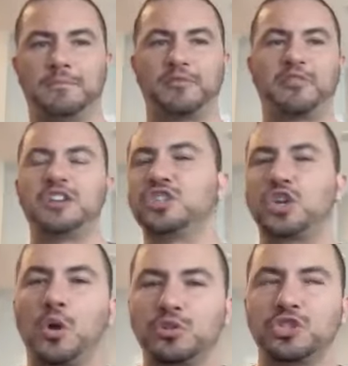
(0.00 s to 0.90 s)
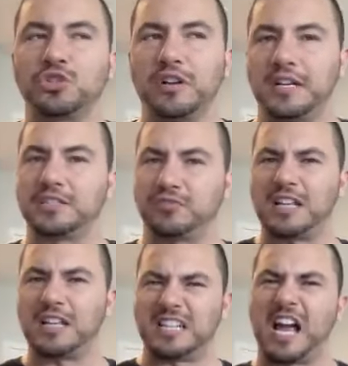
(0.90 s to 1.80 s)
French culture in it,
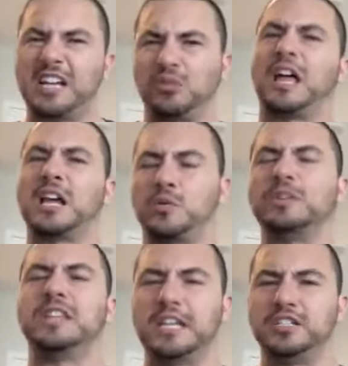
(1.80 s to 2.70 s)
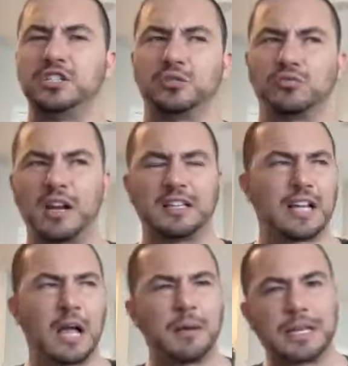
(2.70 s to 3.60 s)
right? And I don't like what they do, right?
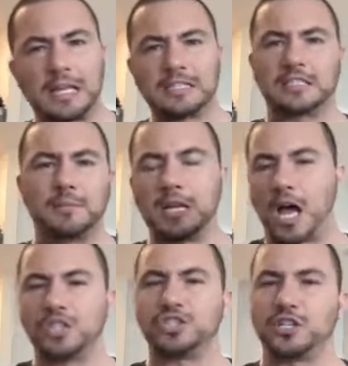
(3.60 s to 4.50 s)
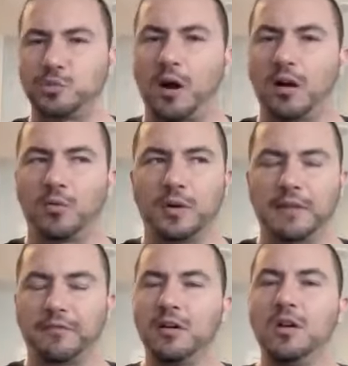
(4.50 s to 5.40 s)
Like I'm against the menage a trois or
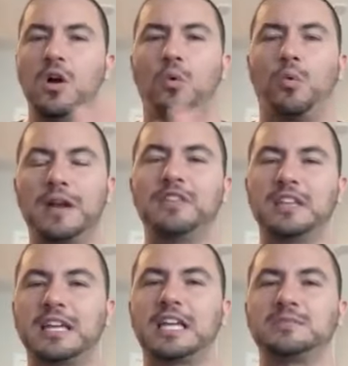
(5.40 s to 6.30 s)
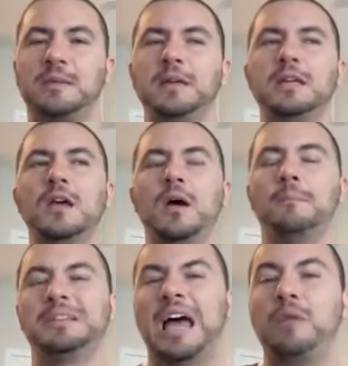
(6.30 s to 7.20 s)
whatever. Whatever the case may be,
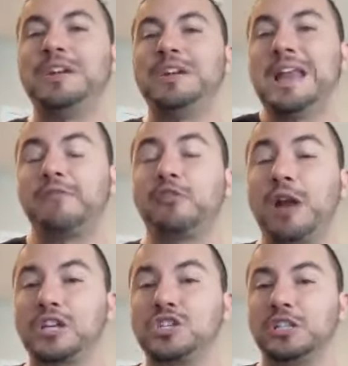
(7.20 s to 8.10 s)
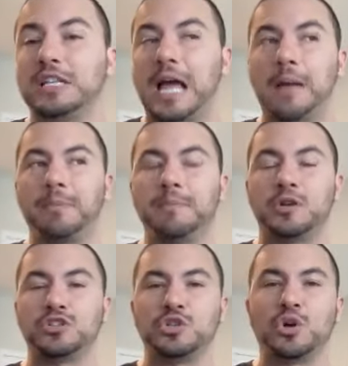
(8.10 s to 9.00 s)
but that would never actually happen
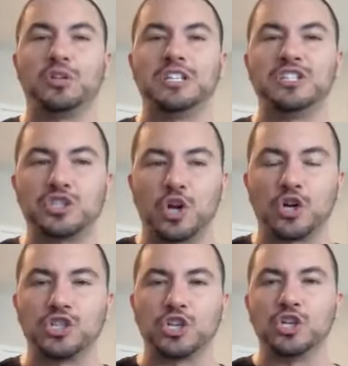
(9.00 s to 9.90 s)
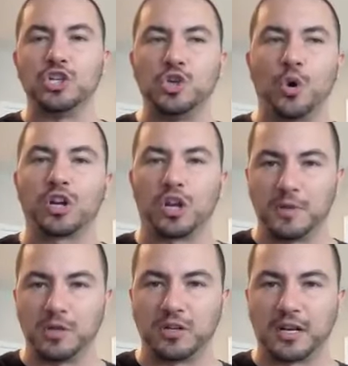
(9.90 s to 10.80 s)
because you could only search your
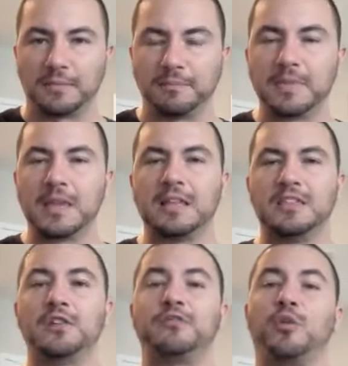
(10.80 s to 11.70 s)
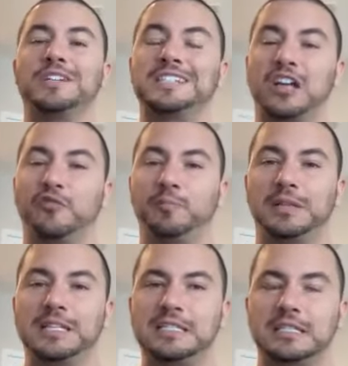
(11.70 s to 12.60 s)
community. Therefore, it's
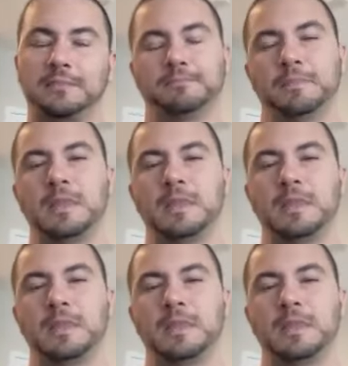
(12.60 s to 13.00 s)
self-policing.